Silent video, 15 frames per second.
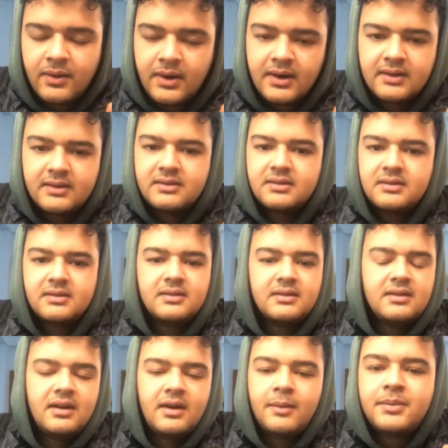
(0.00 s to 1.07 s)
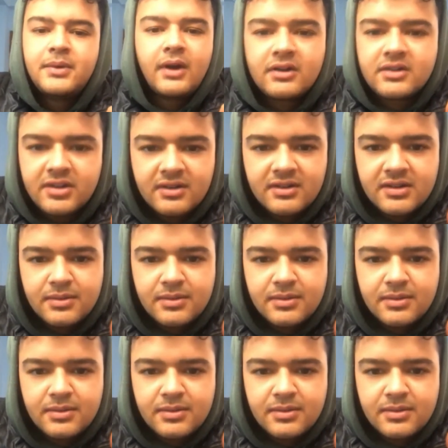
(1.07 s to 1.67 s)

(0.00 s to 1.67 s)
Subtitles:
was obnoxious